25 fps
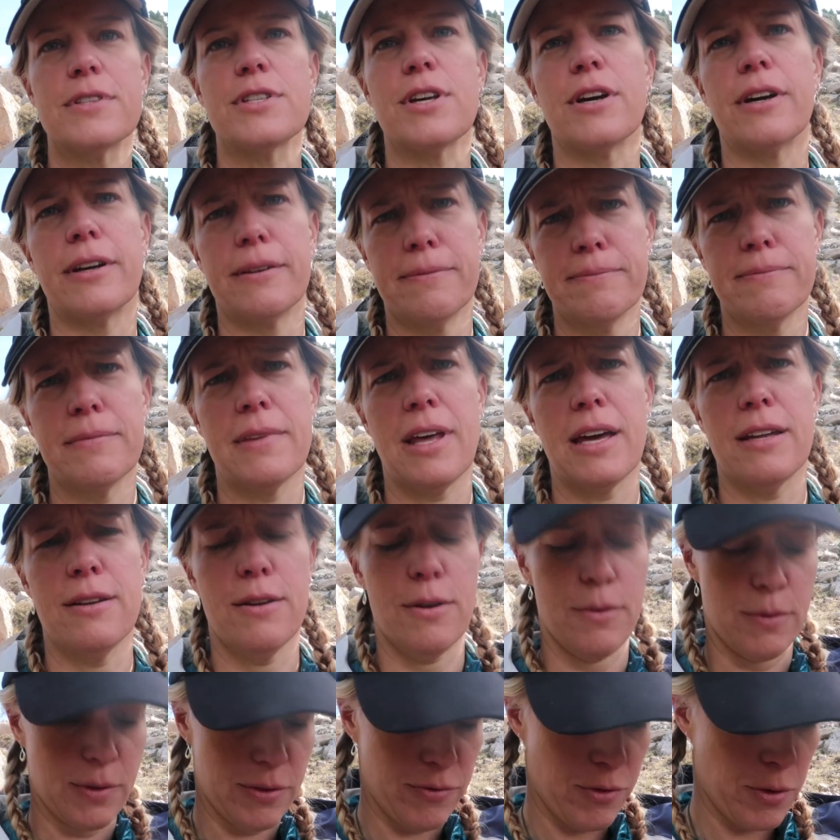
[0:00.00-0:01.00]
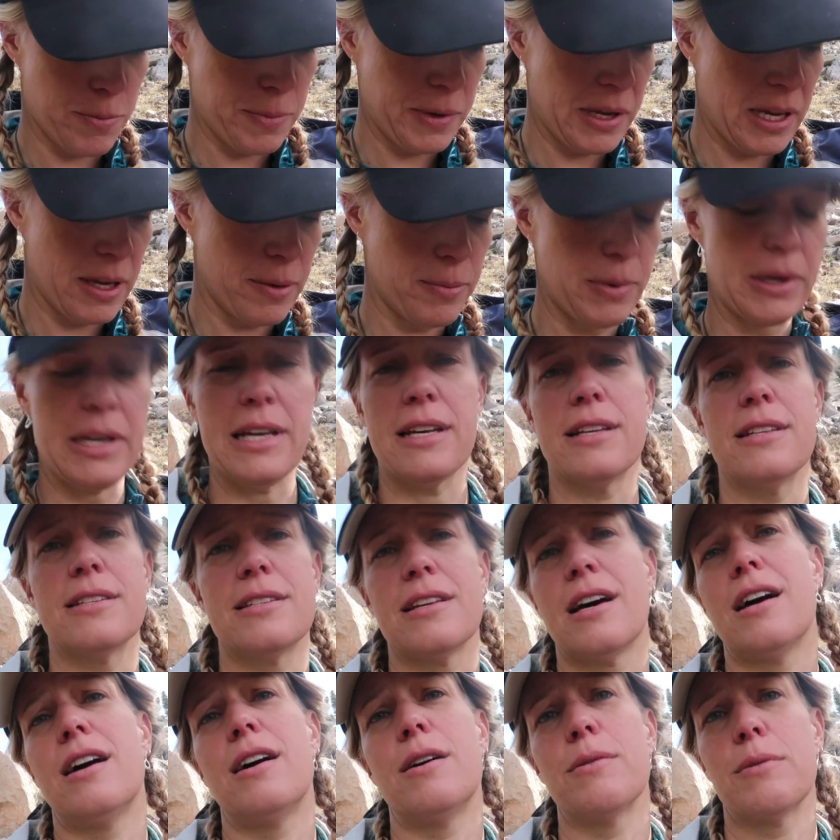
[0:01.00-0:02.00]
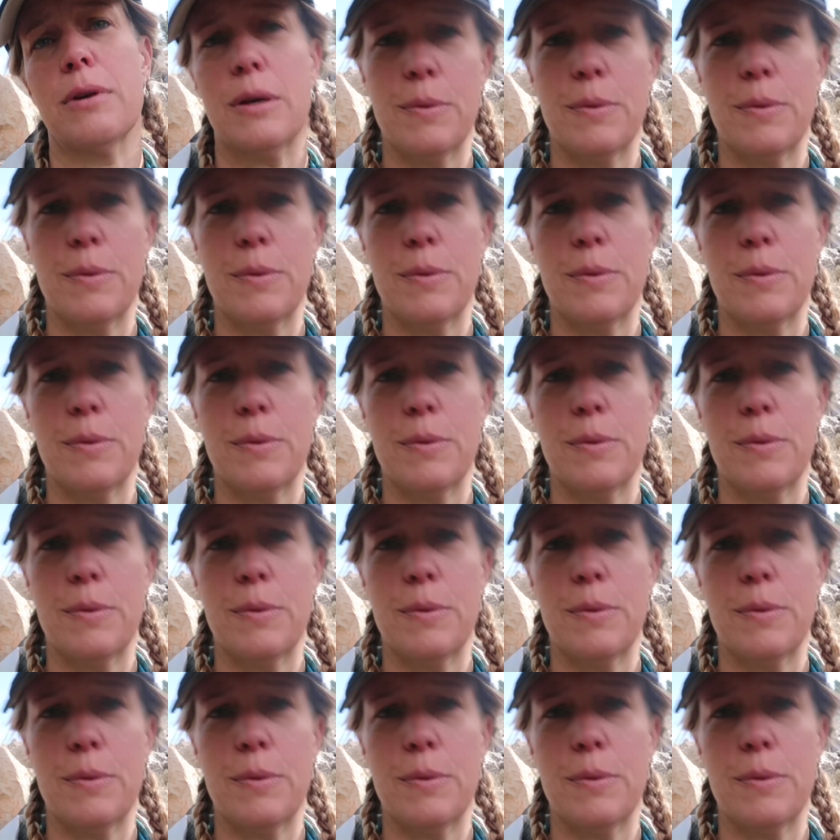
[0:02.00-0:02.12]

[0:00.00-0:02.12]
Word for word: sorry. That note was for me because I'll